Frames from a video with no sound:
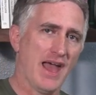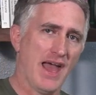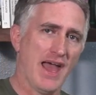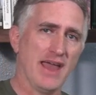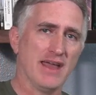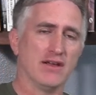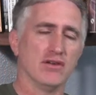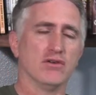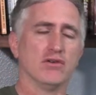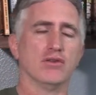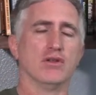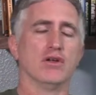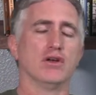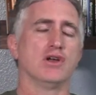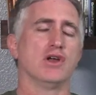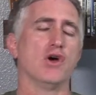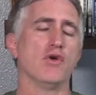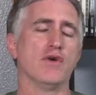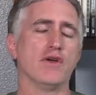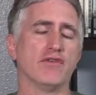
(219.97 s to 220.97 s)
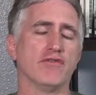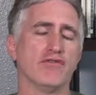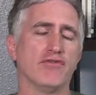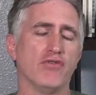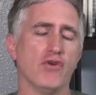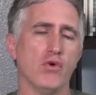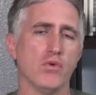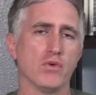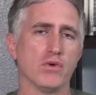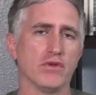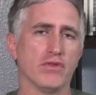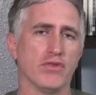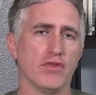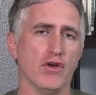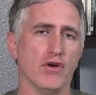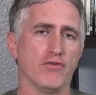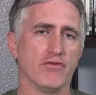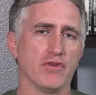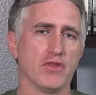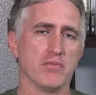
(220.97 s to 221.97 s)
angle going forward
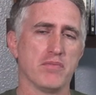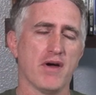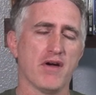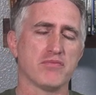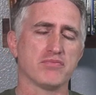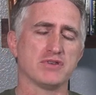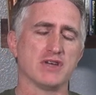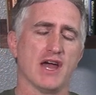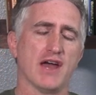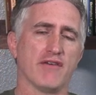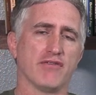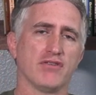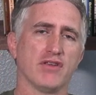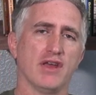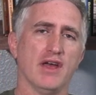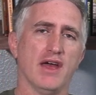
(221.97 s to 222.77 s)
though for the power shaft.